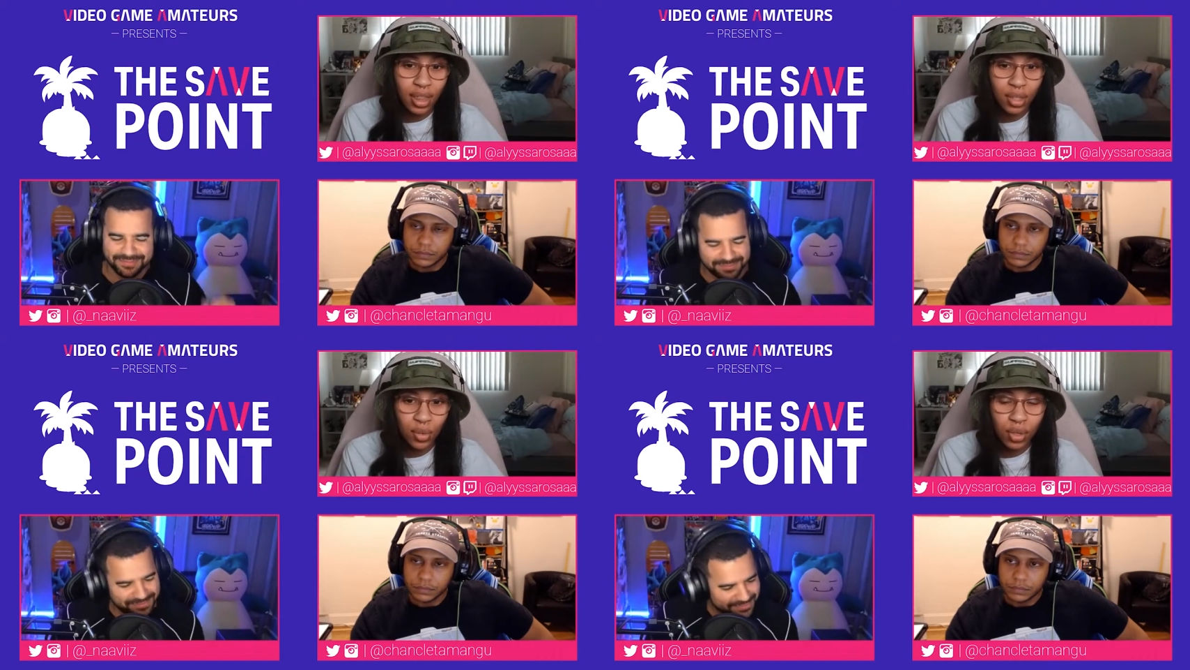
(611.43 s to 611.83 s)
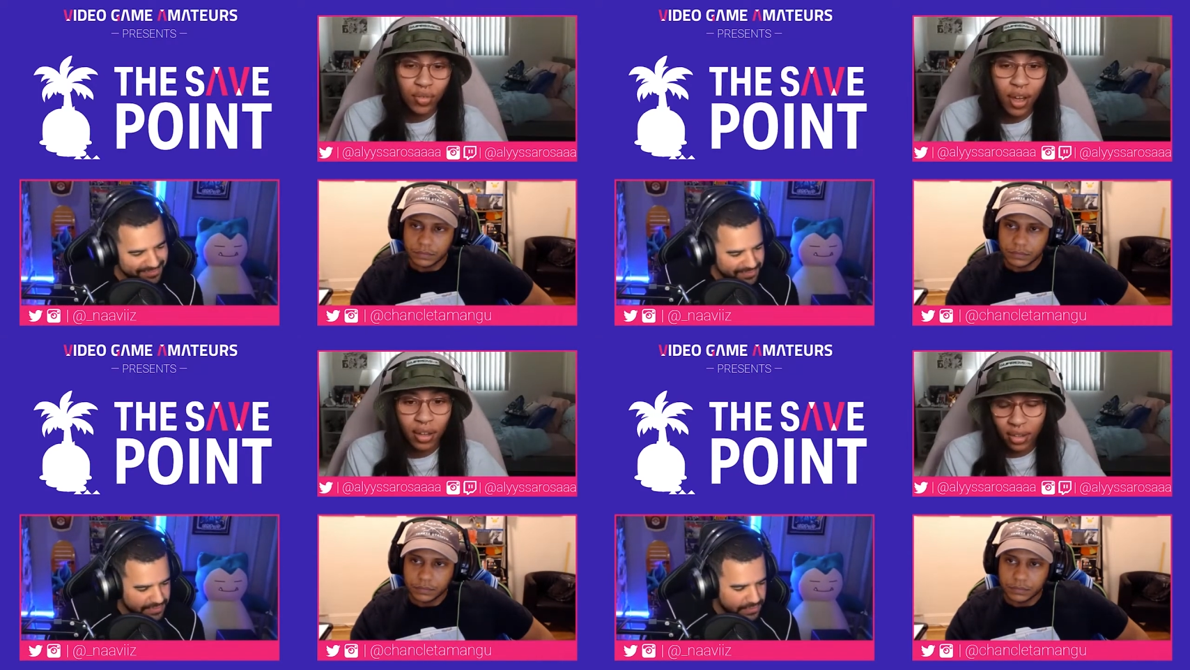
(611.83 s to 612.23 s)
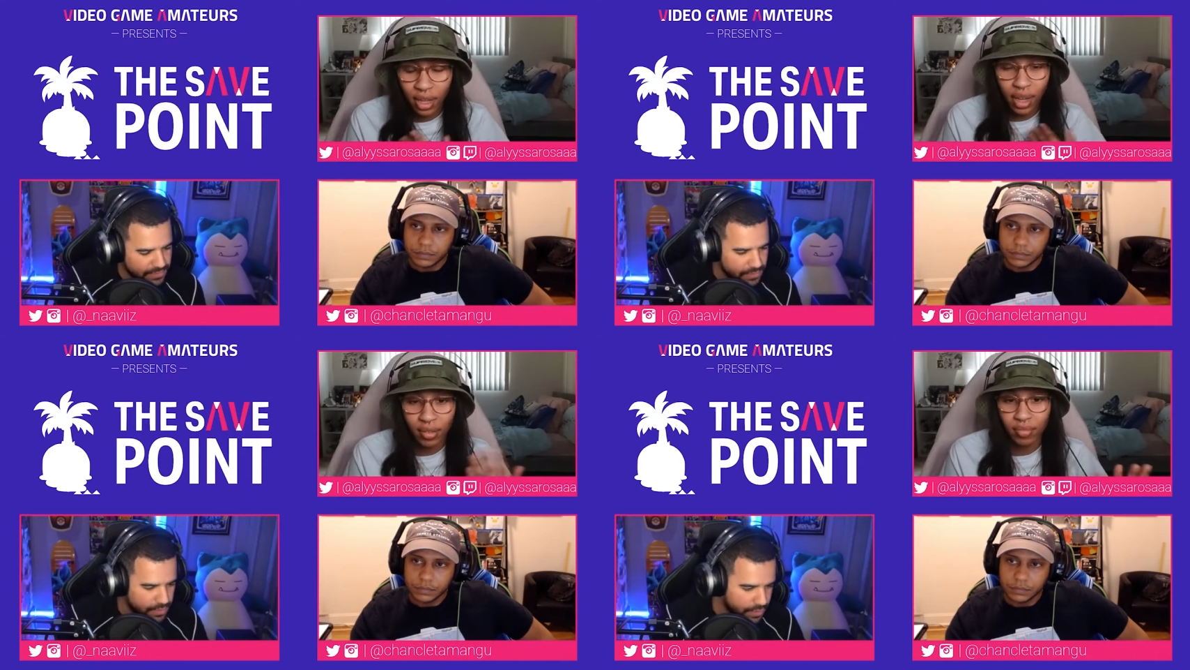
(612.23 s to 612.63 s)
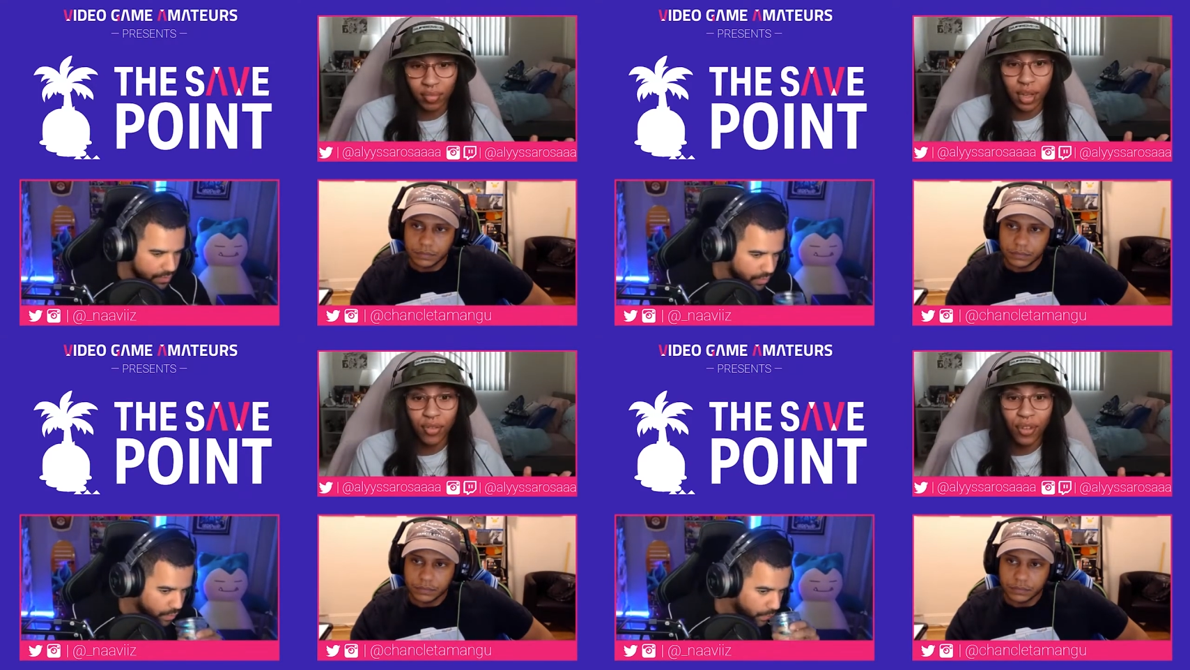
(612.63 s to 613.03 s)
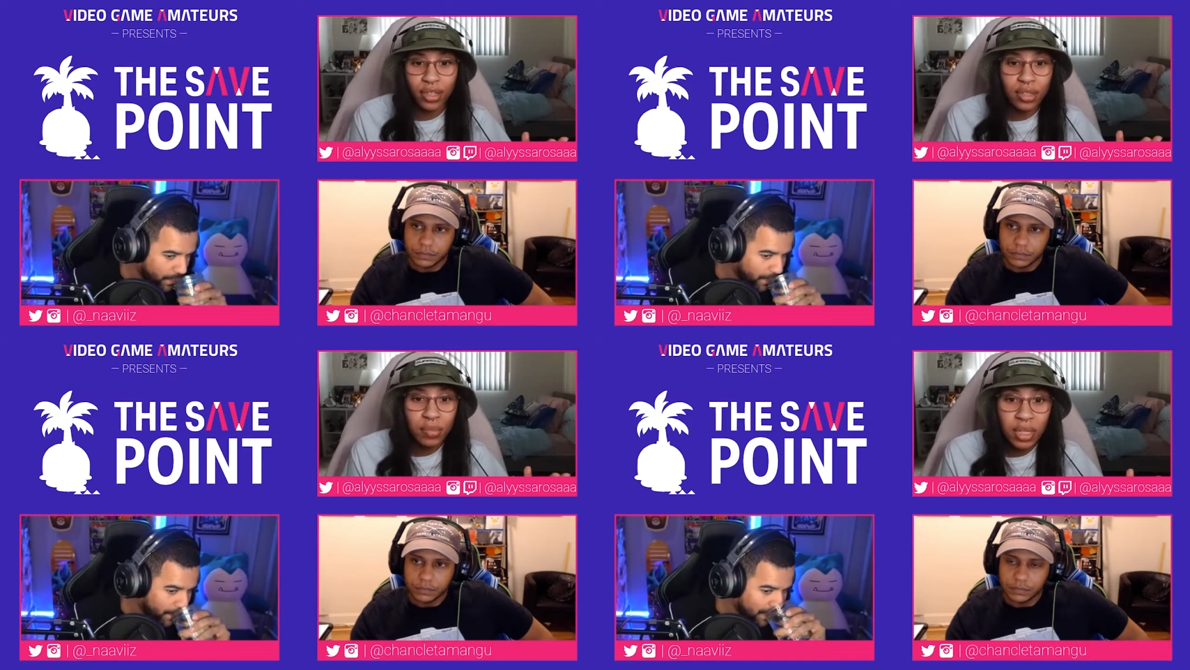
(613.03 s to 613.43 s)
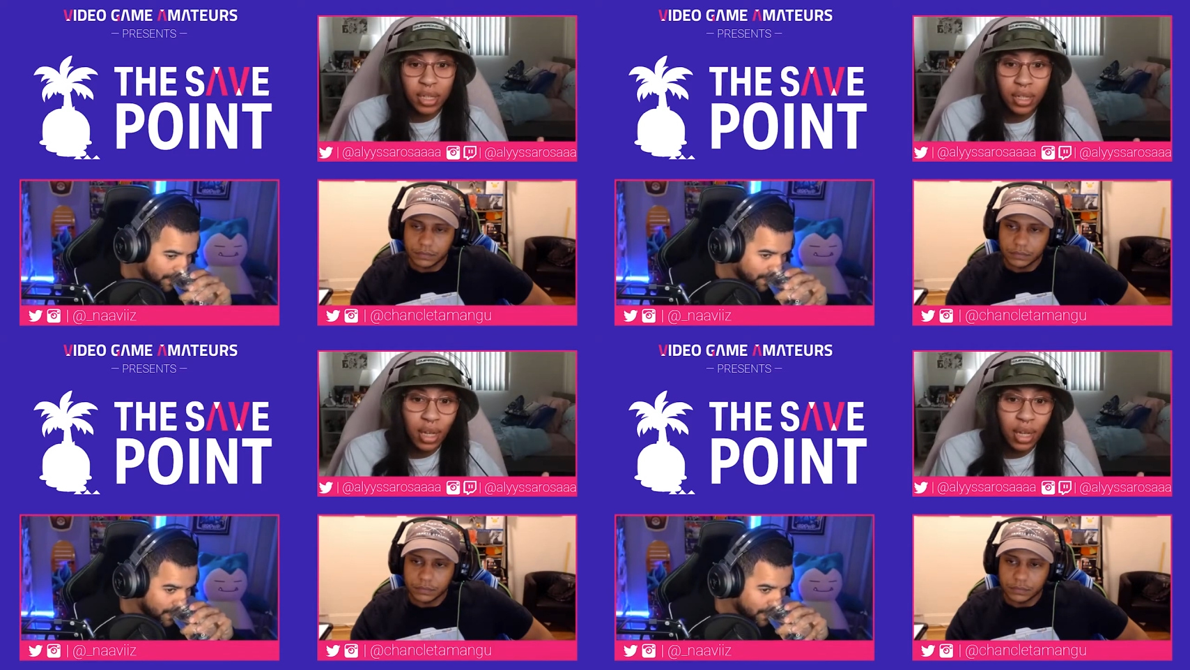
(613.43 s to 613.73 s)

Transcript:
Speaker 1: this would have like affected me